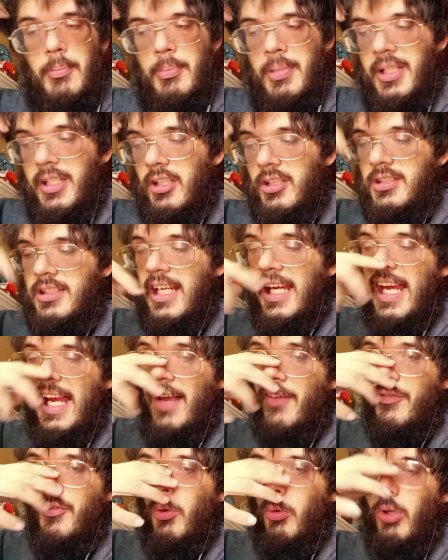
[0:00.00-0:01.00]
because they
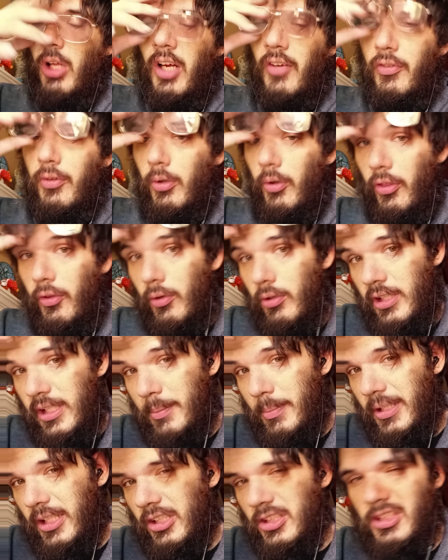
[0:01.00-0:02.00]
have no lawful authority,
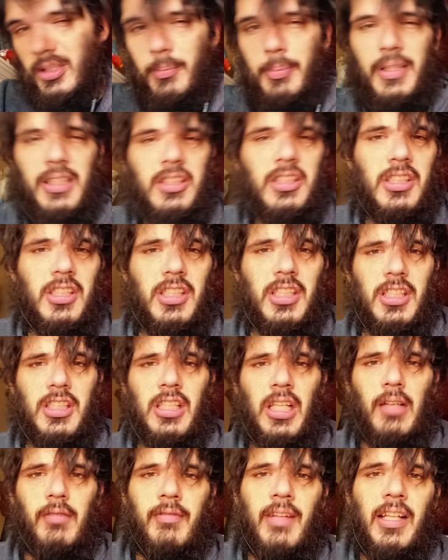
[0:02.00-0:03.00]
because their business is not